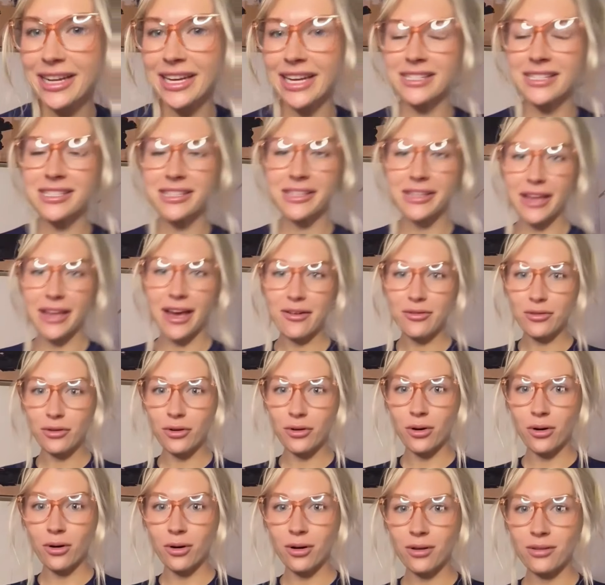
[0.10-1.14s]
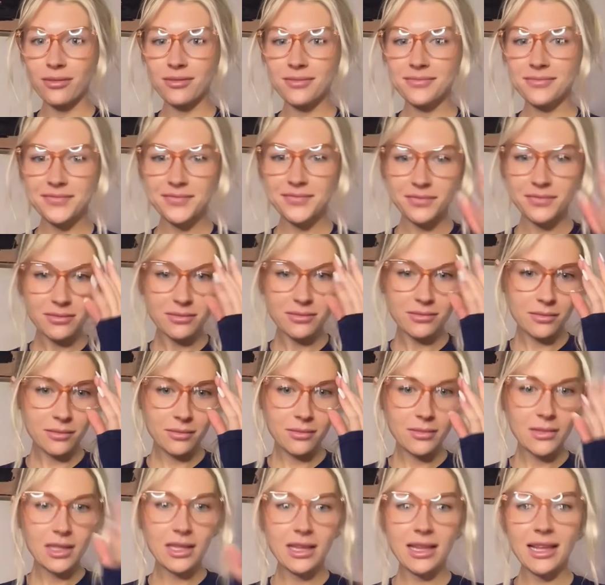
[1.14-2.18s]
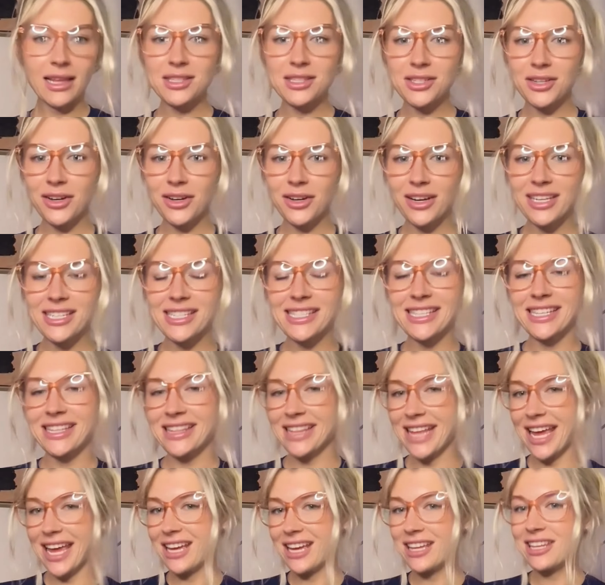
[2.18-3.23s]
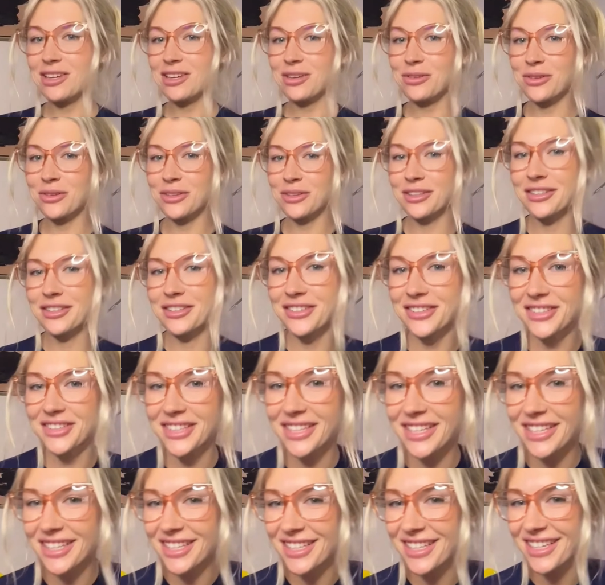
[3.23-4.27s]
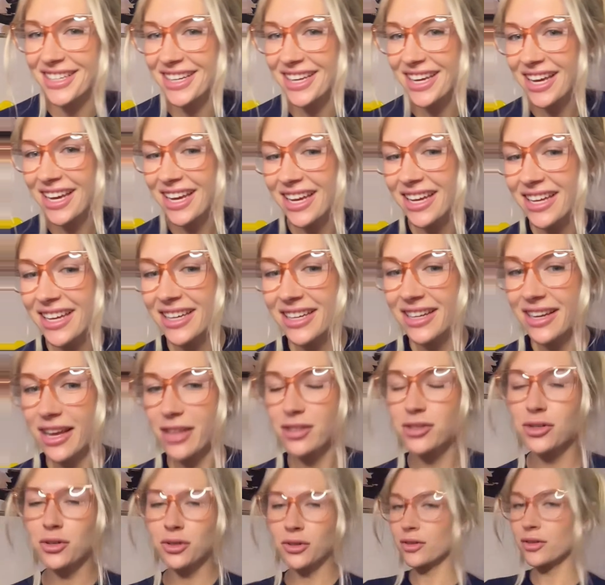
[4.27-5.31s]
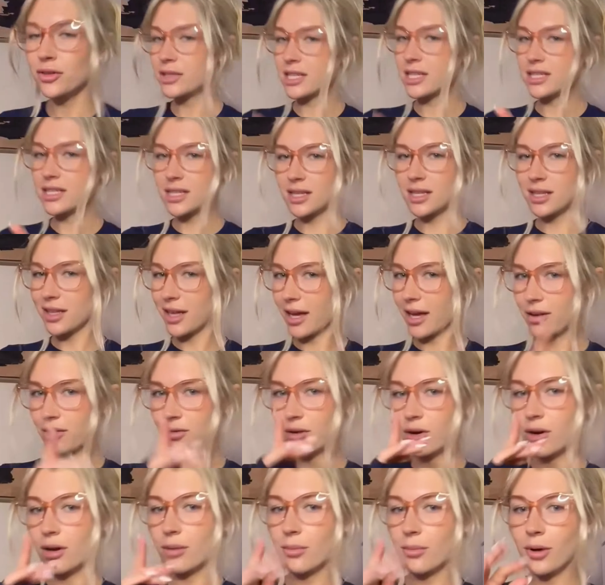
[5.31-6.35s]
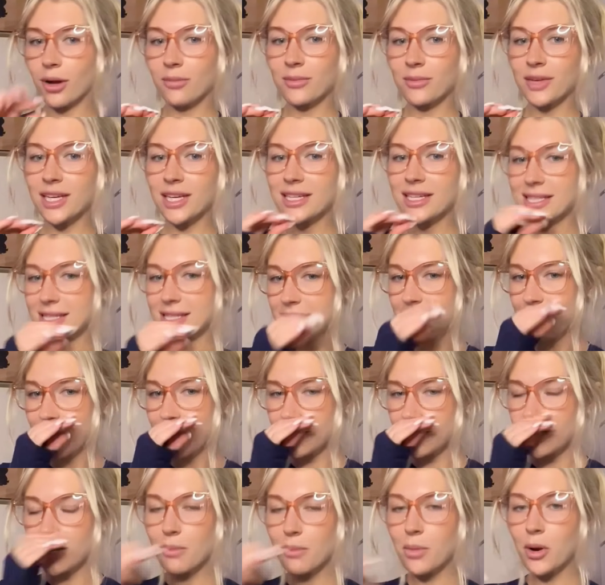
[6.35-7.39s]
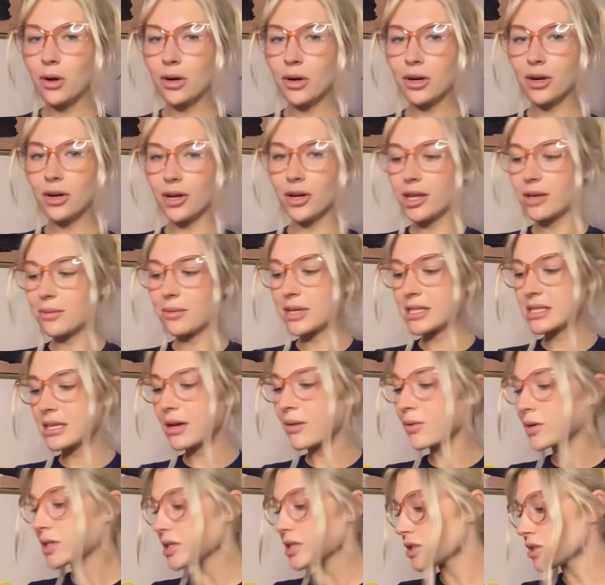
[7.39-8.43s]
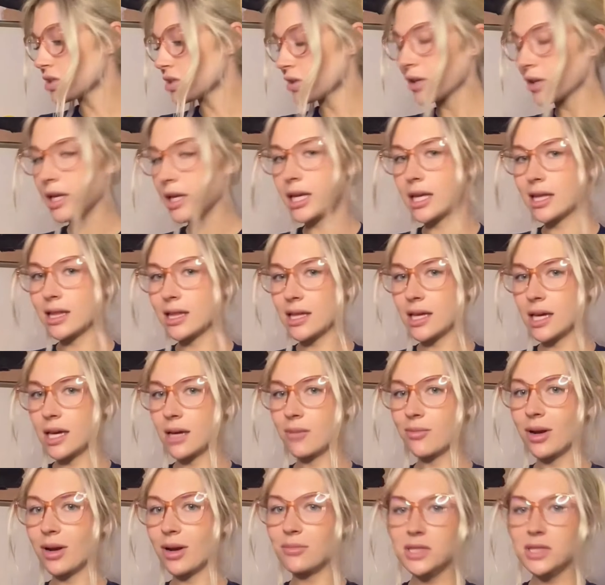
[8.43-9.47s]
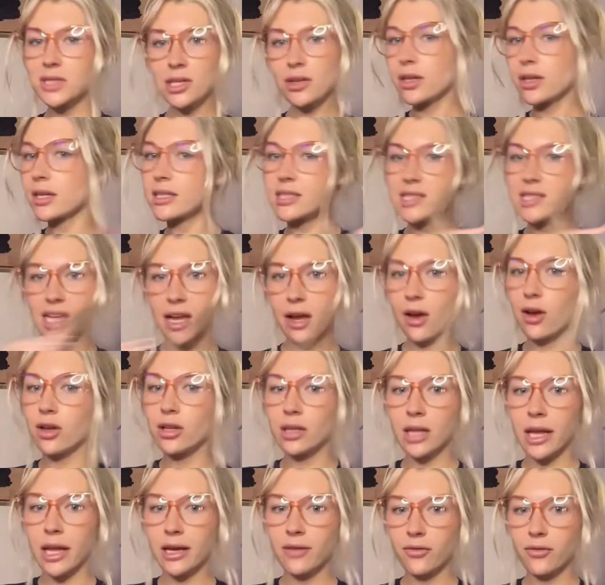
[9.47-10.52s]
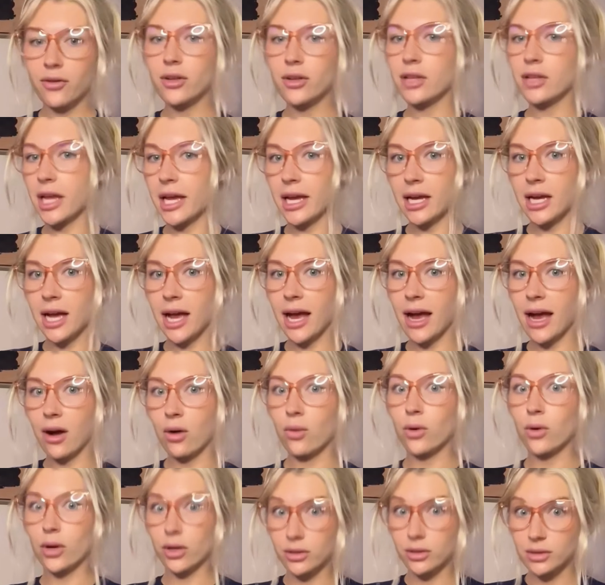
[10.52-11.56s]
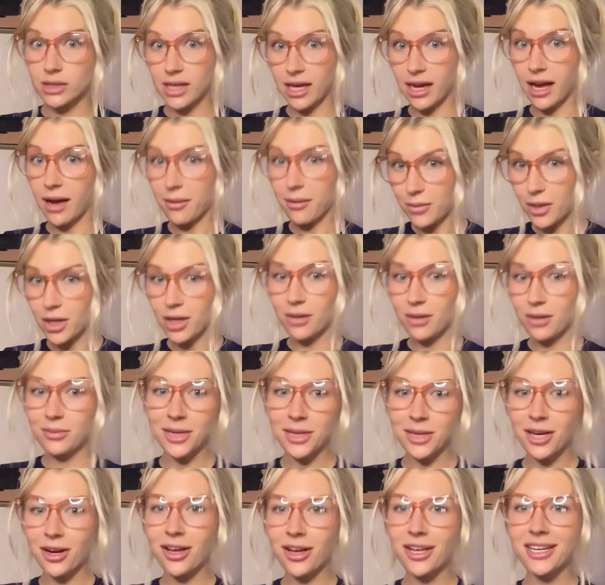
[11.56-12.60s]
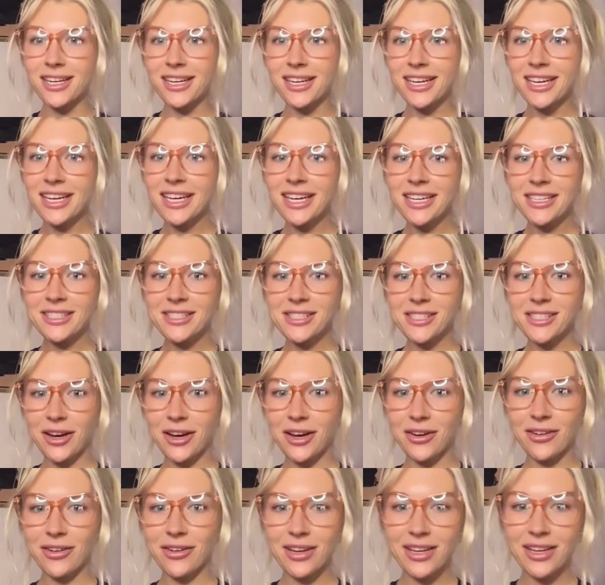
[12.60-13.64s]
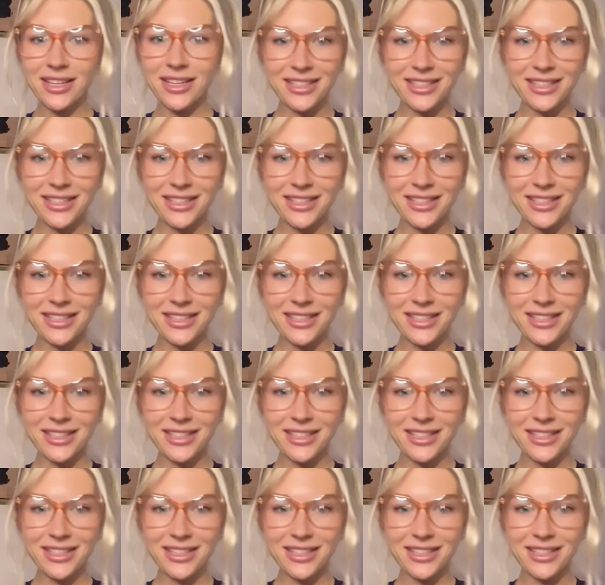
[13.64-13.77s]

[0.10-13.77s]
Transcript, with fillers: gets a live goal. That's crazy. Thank you, Luke. I'll do 360 the live goal, I promise. Angie, I'm on early because I wasn't doing anything, but I'm still gonna stay on like for like hours. Like I'm gonna be on. So